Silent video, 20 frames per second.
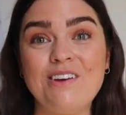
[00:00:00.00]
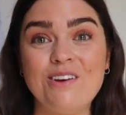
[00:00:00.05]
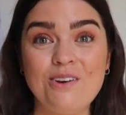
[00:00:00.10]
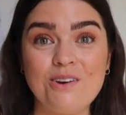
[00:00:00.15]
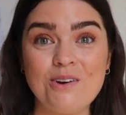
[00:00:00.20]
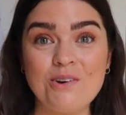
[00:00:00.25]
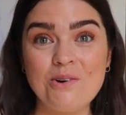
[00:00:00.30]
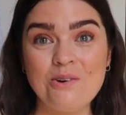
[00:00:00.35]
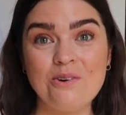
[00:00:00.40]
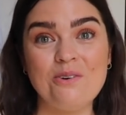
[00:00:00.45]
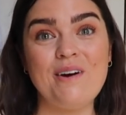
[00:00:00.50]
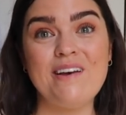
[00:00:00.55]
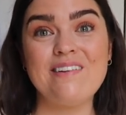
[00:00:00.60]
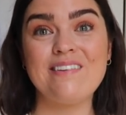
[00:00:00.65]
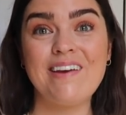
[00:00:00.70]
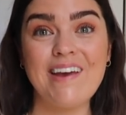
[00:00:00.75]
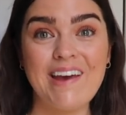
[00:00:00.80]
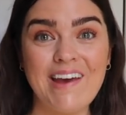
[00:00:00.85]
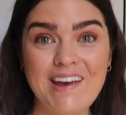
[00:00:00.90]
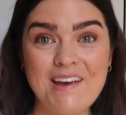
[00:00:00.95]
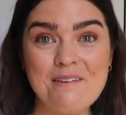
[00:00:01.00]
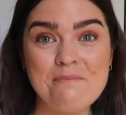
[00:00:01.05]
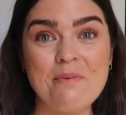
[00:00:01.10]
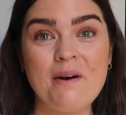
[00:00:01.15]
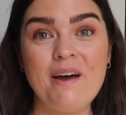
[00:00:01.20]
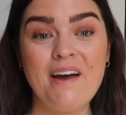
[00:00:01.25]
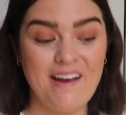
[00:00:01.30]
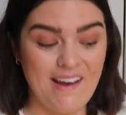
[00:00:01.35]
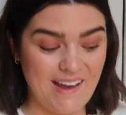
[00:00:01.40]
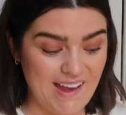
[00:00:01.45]
that you can always keep
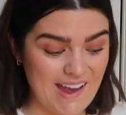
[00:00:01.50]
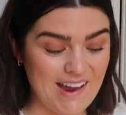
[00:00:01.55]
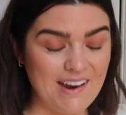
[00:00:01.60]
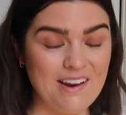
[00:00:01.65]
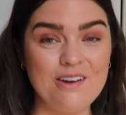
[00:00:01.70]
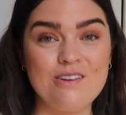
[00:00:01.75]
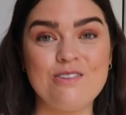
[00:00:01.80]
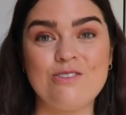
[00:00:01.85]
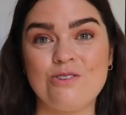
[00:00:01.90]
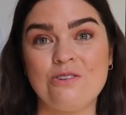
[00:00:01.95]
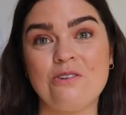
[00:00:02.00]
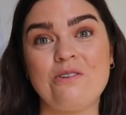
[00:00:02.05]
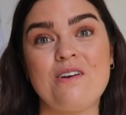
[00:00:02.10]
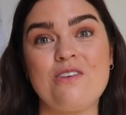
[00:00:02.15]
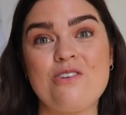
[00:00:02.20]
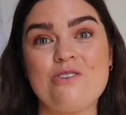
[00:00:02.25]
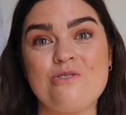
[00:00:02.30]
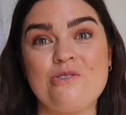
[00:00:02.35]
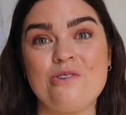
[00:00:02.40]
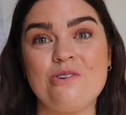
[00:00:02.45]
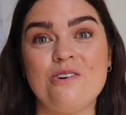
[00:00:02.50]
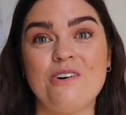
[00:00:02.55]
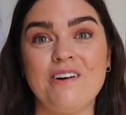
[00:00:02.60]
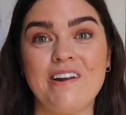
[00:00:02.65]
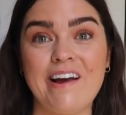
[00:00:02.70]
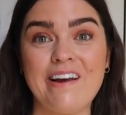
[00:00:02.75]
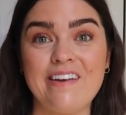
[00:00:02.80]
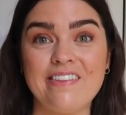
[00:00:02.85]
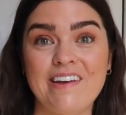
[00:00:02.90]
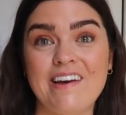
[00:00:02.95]
in a storage drawer
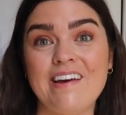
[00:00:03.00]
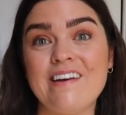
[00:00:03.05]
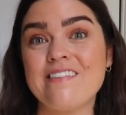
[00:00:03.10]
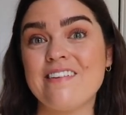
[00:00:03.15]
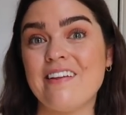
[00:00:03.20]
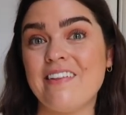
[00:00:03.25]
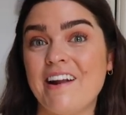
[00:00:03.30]
like this.